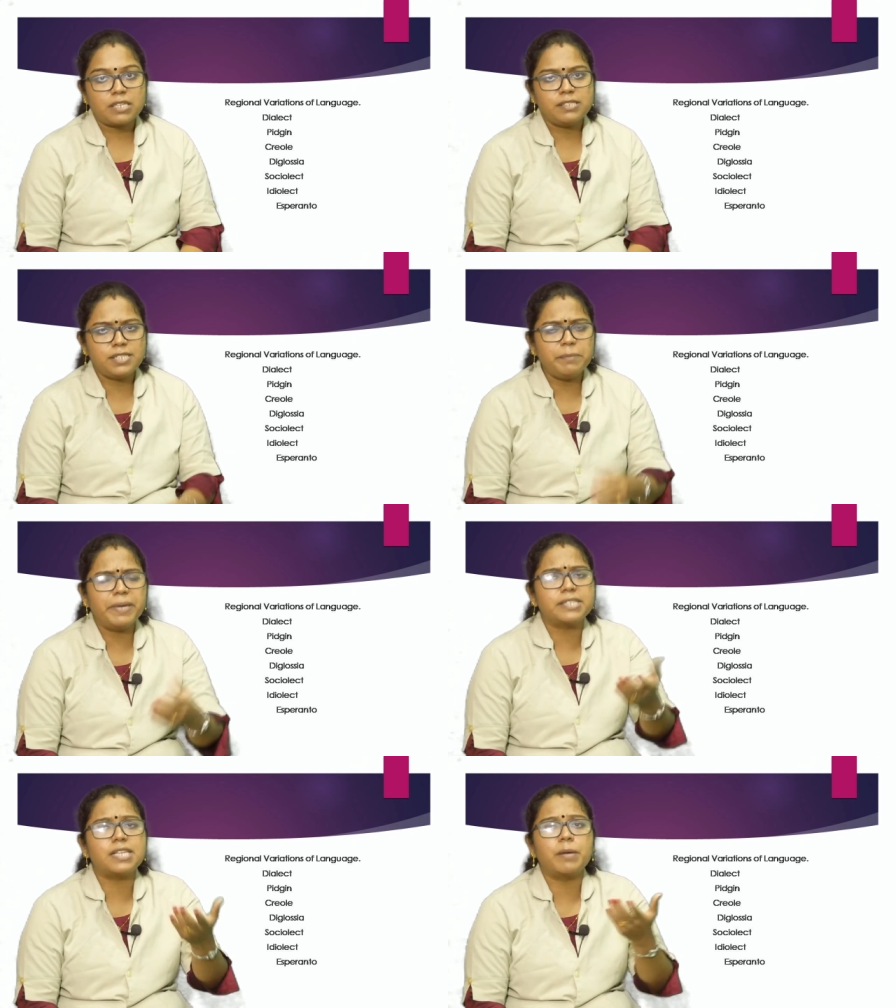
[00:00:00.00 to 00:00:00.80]
Some
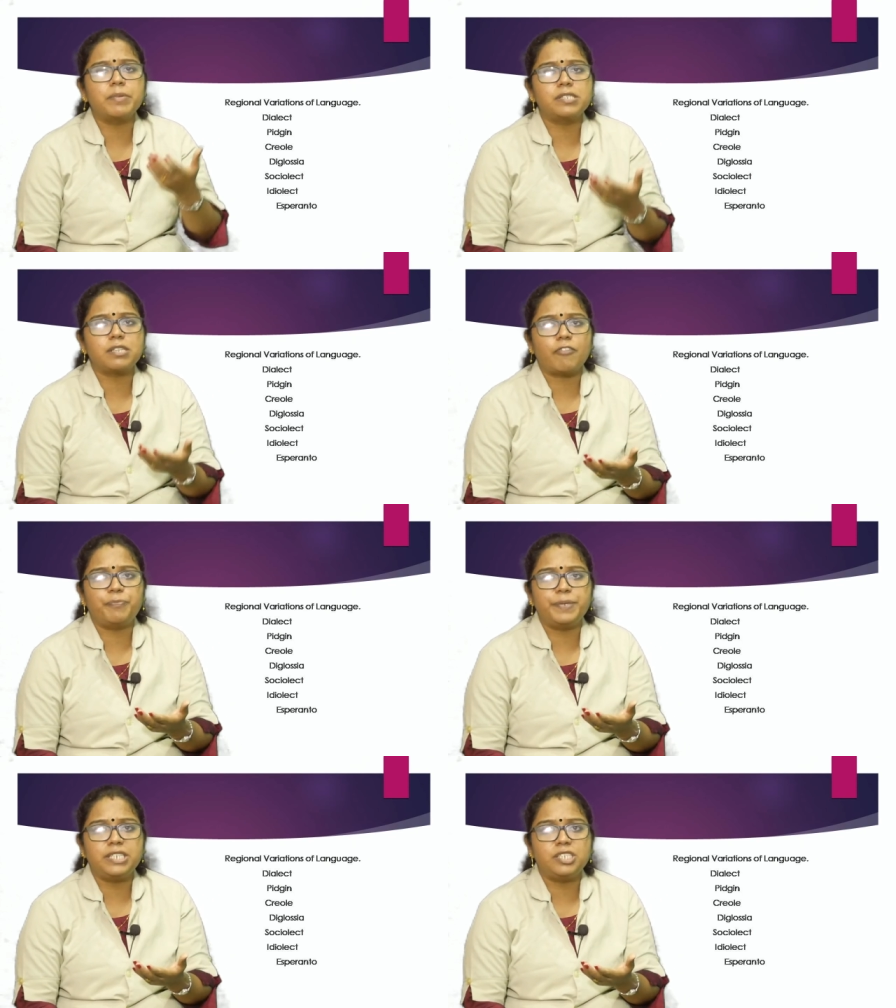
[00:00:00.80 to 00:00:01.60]
examples
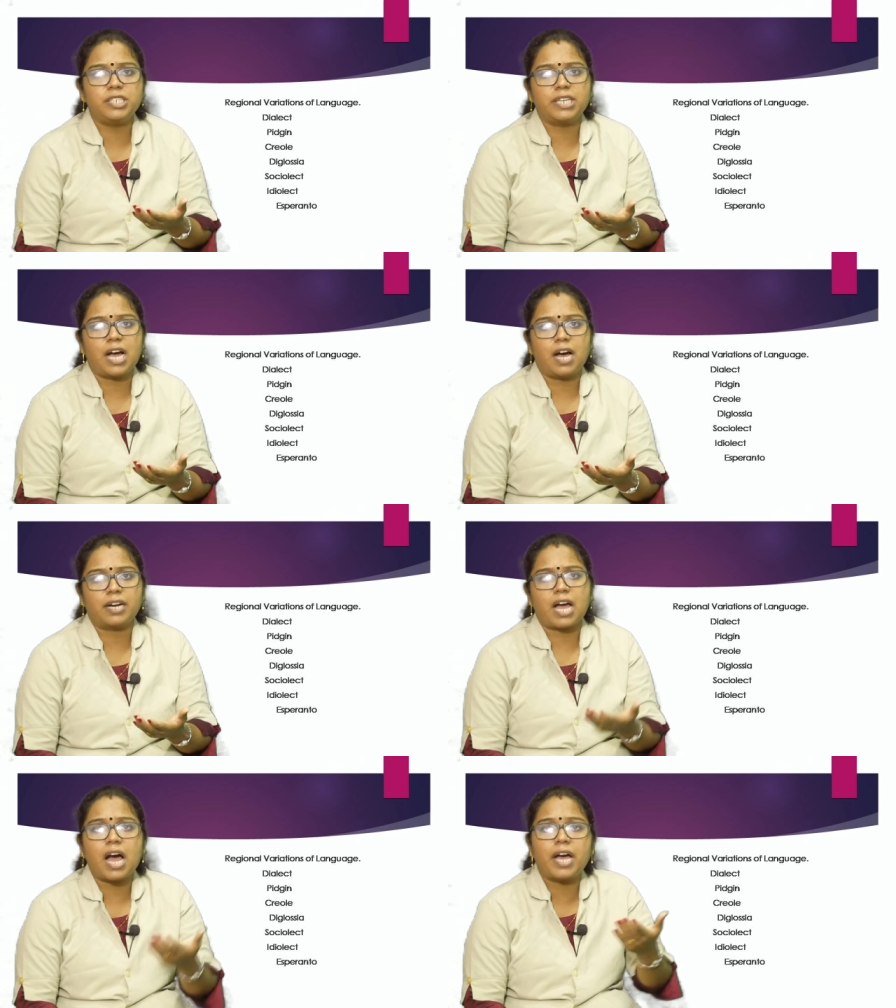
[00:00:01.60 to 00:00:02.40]
of Pidgin
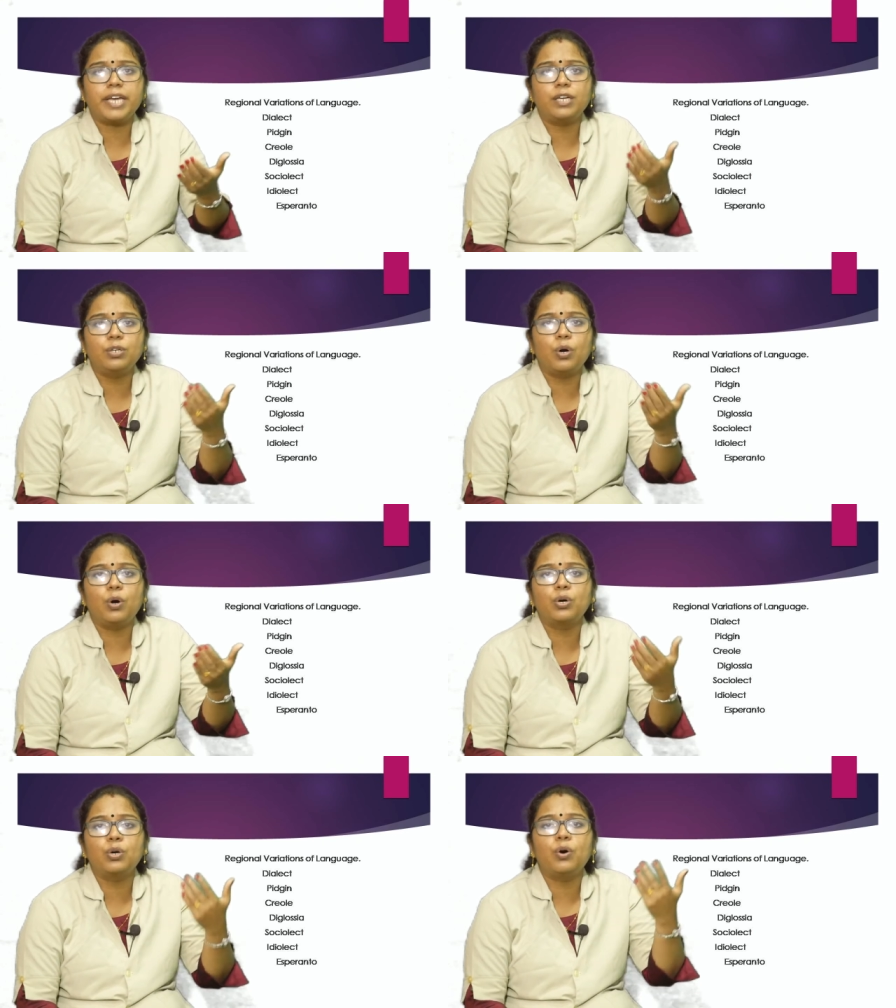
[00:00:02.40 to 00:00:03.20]
are I
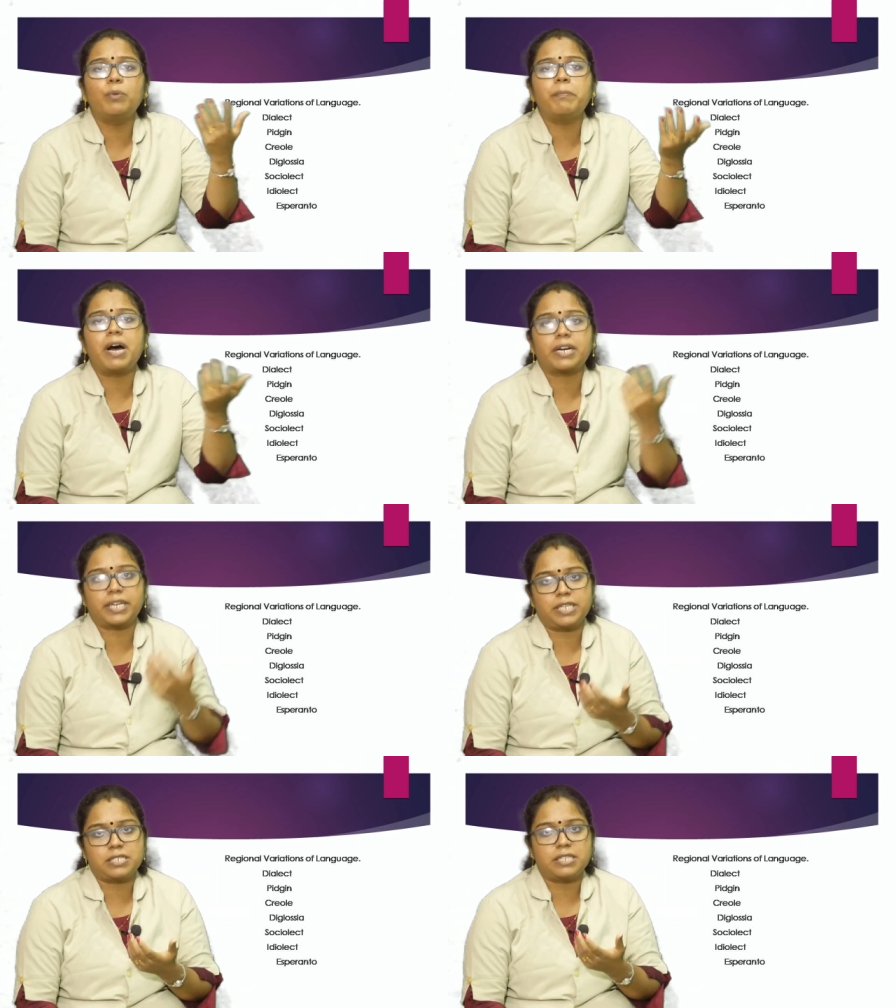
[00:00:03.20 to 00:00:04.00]
go go
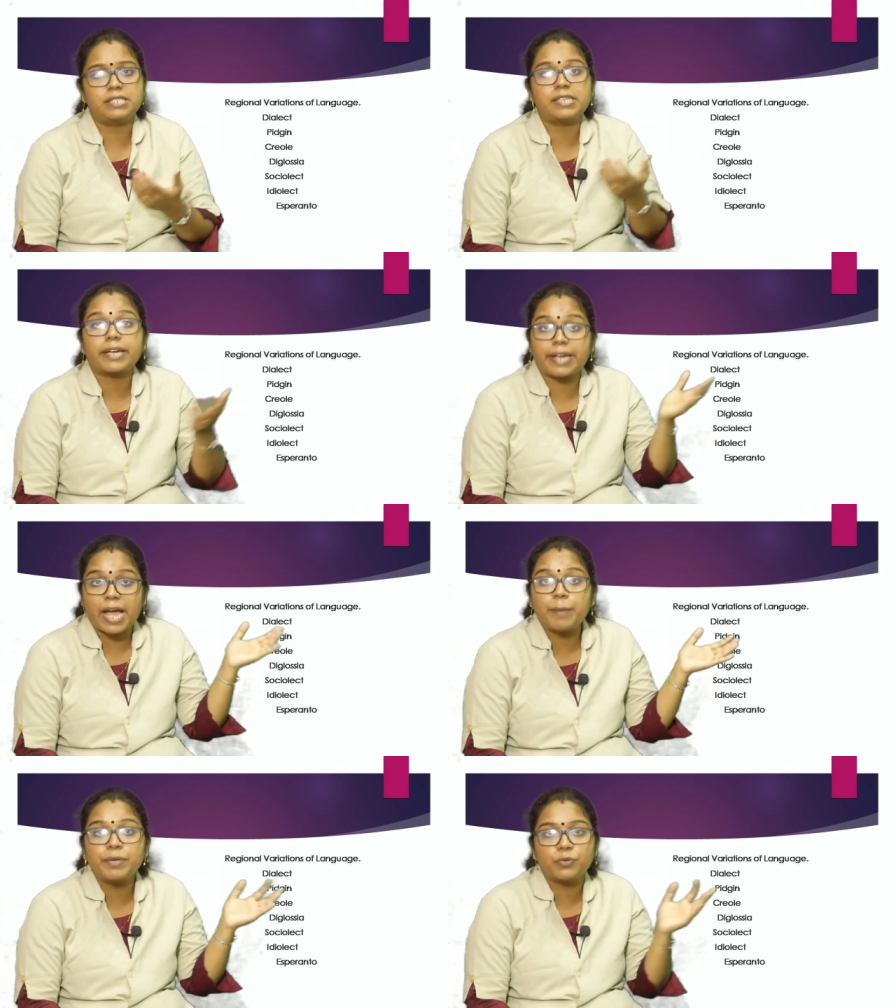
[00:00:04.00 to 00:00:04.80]
market. It's a
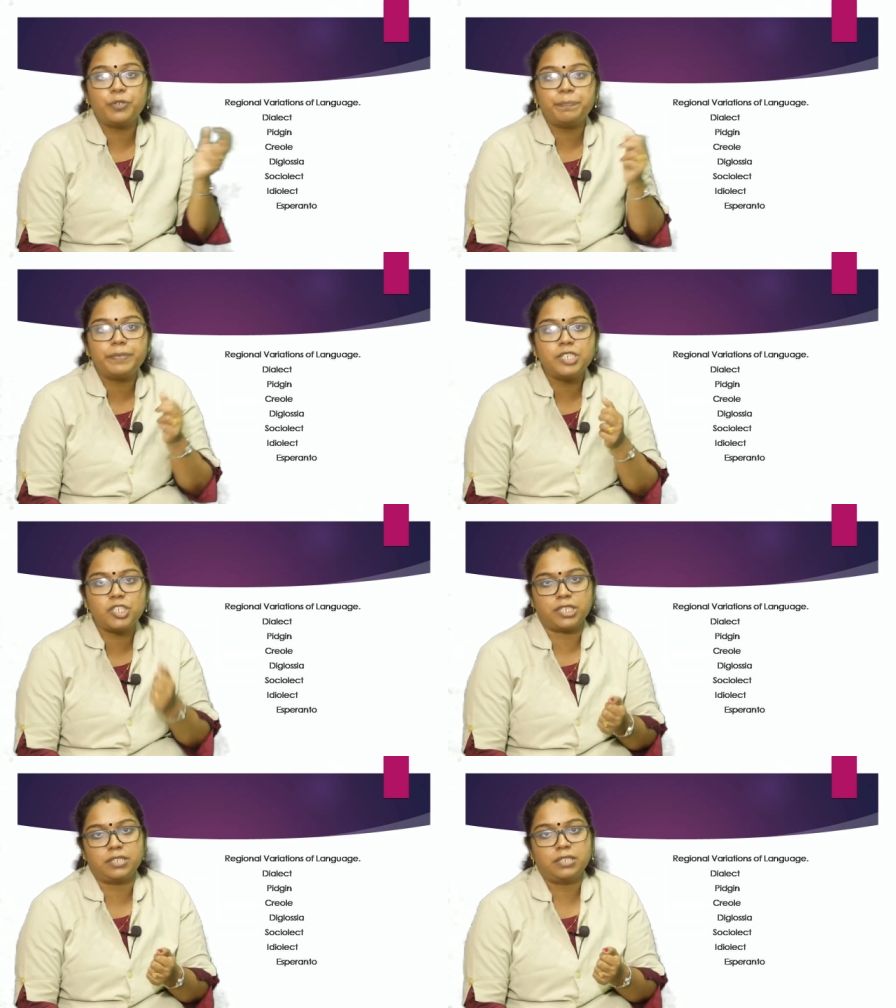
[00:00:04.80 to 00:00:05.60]
Cameroon
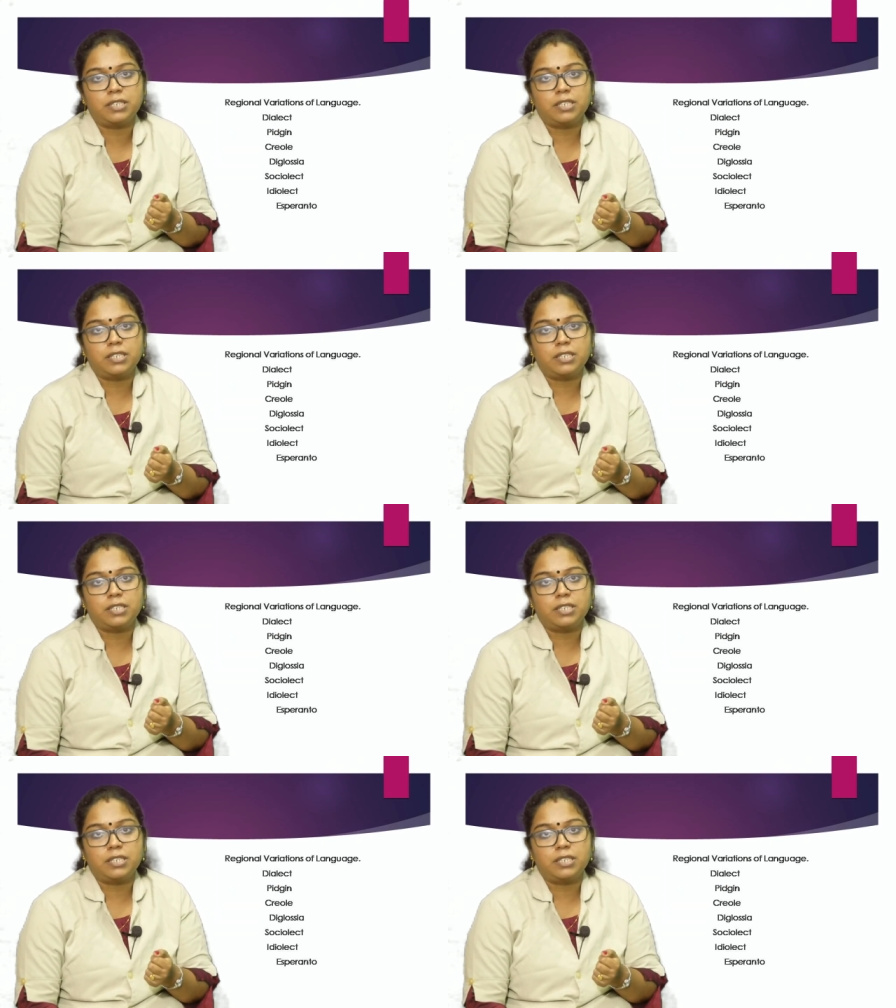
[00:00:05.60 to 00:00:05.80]
pidgin.